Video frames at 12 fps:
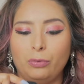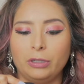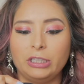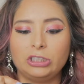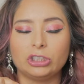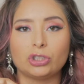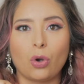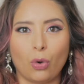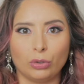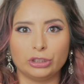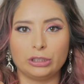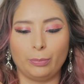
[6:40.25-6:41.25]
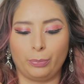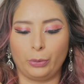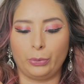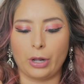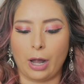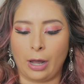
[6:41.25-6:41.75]
really just holds the
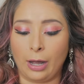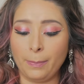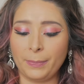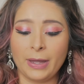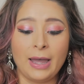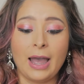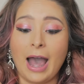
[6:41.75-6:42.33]
boot up.